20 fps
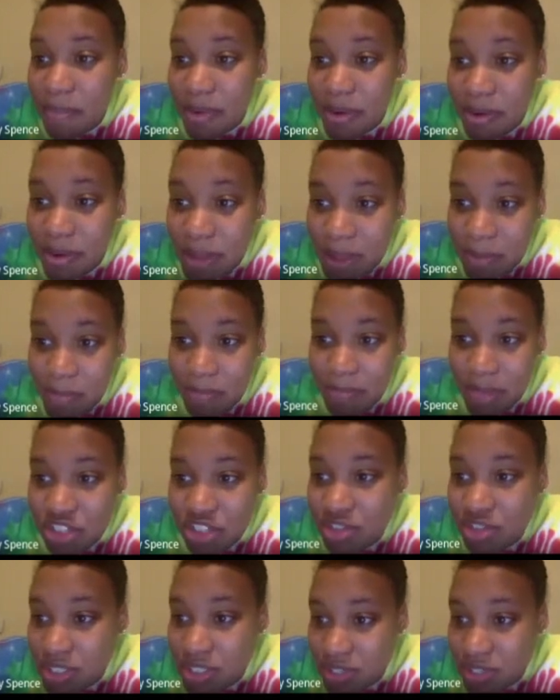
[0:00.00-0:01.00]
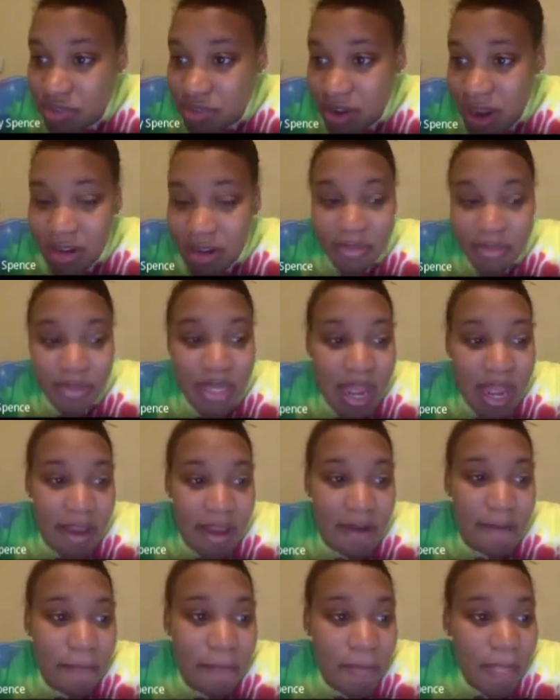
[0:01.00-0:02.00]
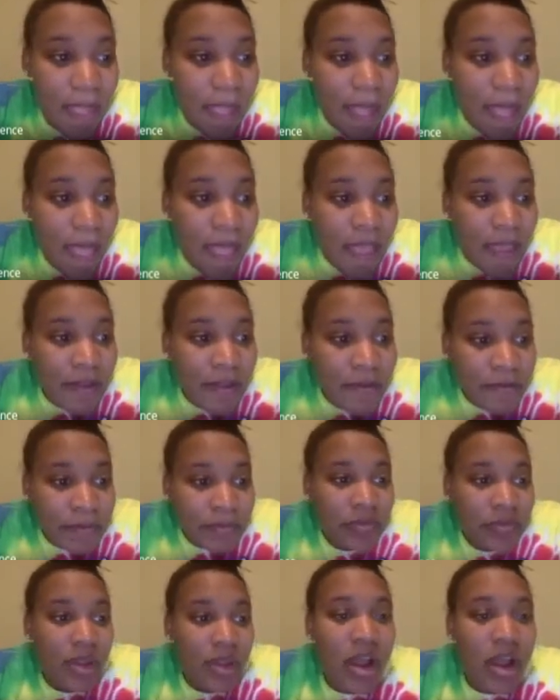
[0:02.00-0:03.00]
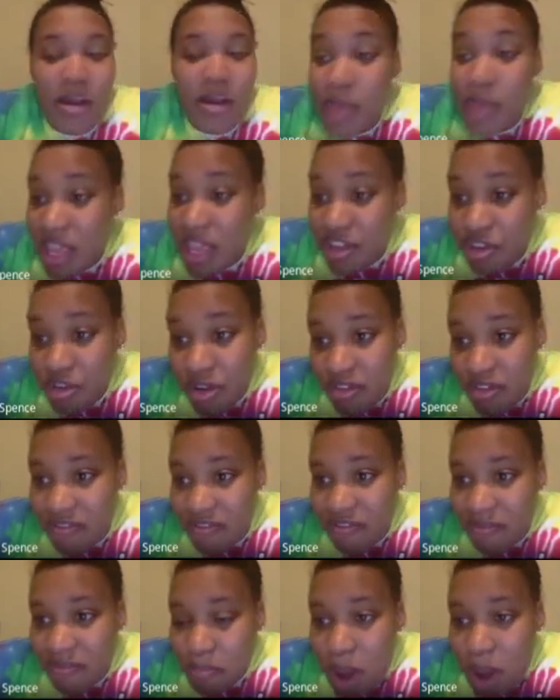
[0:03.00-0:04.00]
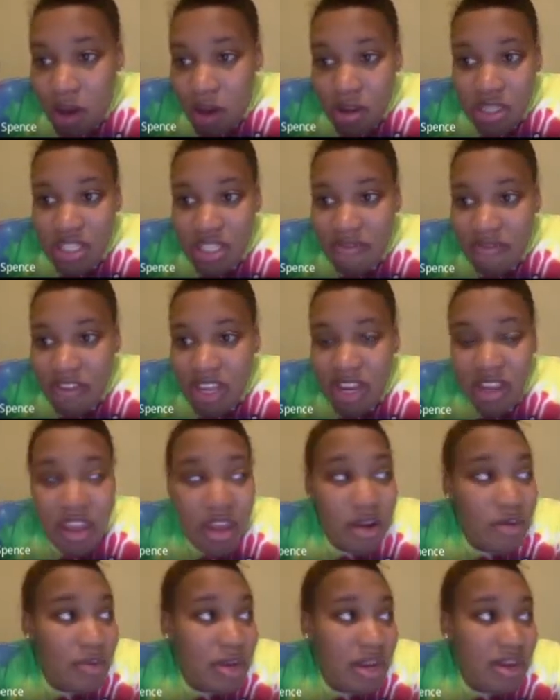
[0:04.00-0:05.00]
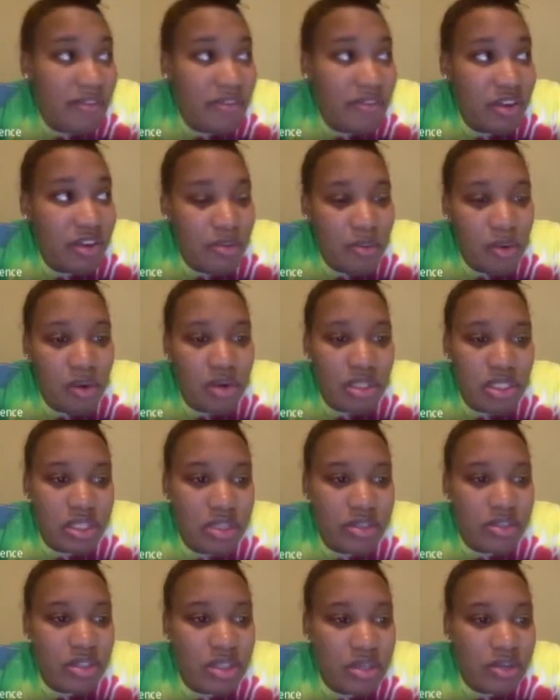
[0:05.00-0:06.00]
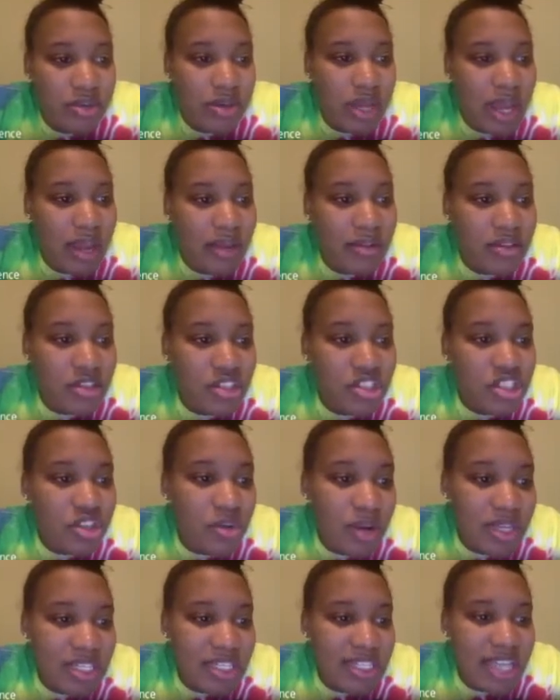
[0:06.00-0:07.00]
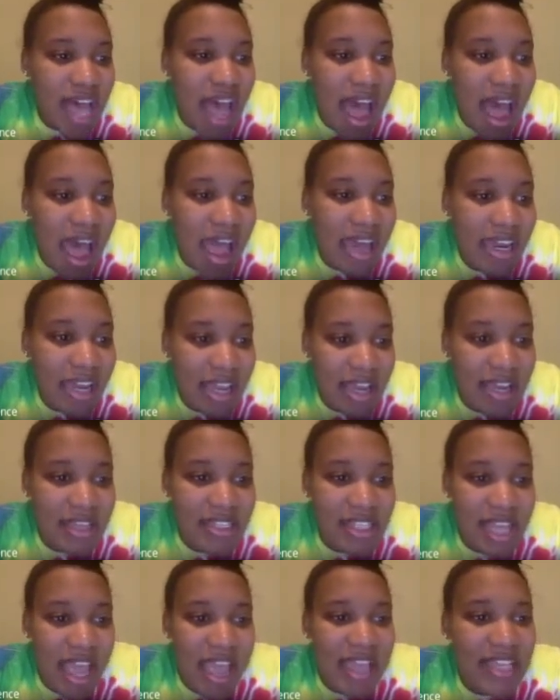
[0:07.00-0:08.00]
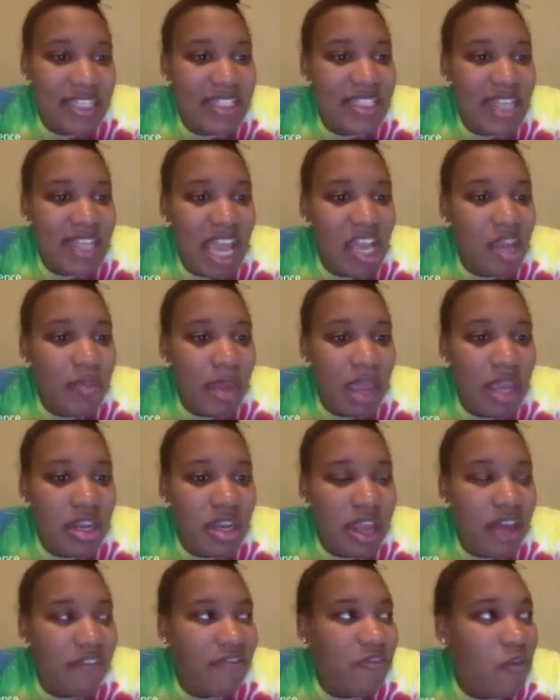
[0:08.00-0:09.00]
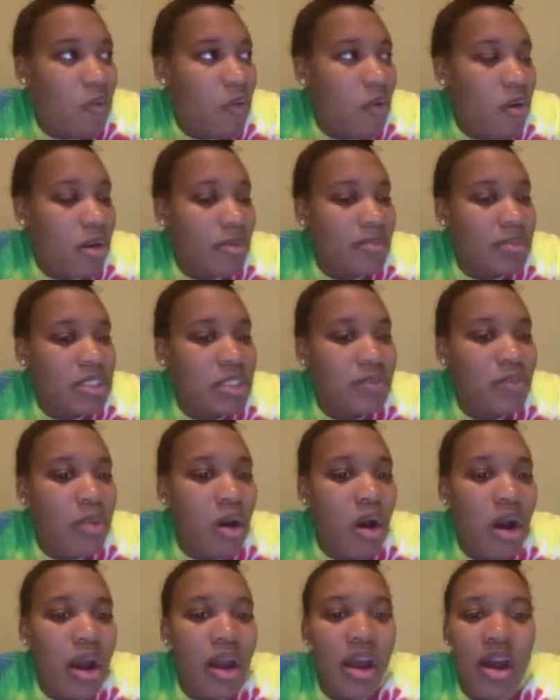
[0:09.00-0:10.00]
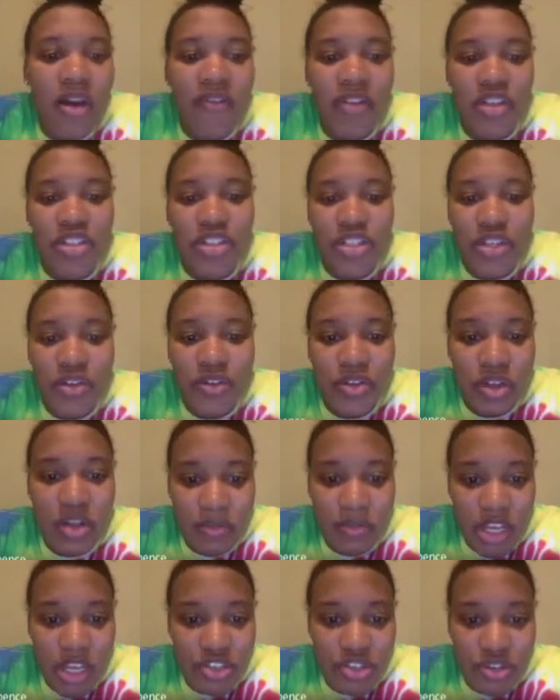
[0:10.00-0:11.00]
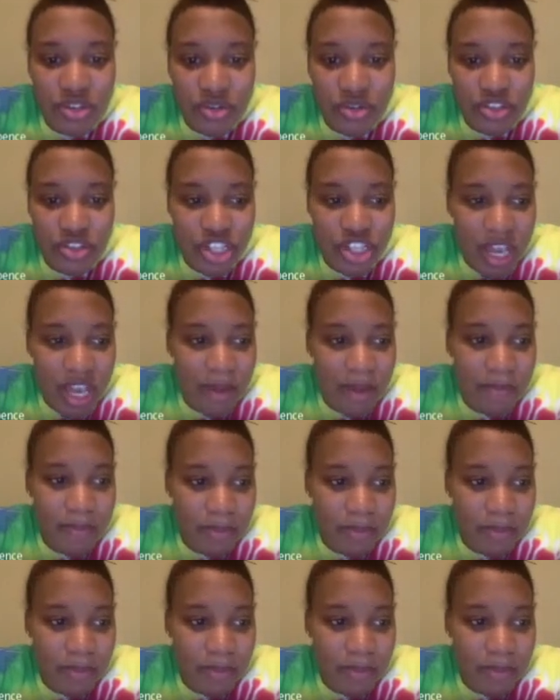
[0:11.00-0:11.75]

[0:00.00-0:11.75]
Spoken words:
and be sure to write them down. And you can pause the video whenever you want to do that. So a side is a segment that forms part of a two-dimensional shape.